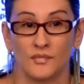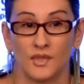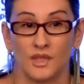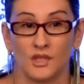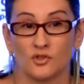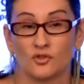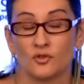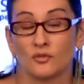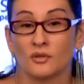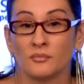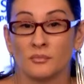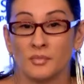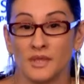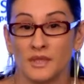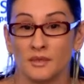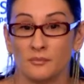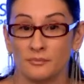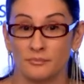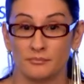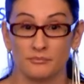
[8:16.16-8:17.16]
it shouldn't
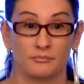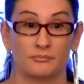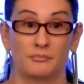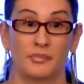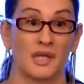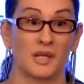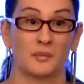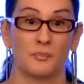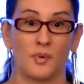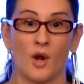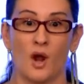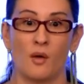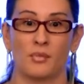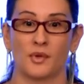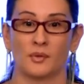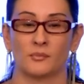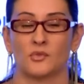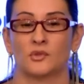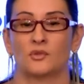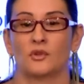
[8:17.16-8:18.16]
be a big
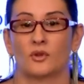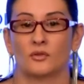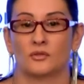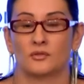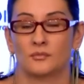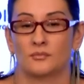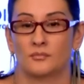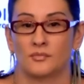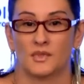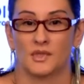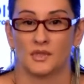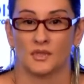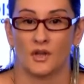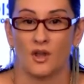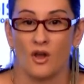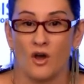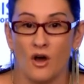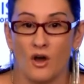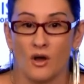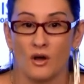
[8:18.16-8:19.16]
problem. You know, the
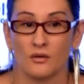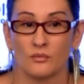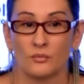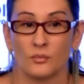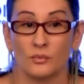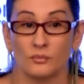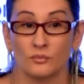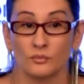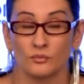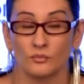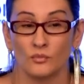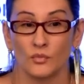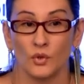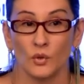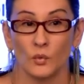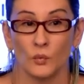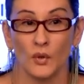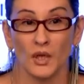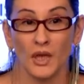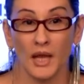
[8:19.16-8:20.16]
law
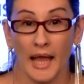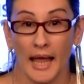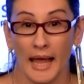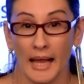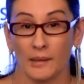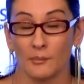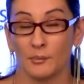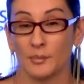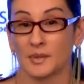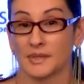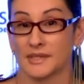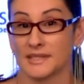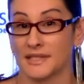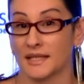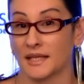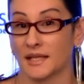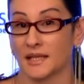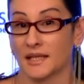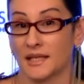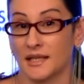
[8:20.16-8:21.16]
will help
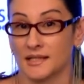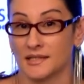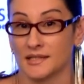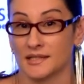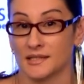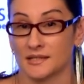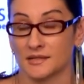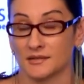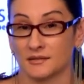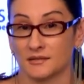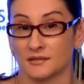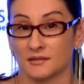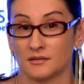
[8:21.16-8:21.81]
sick kids.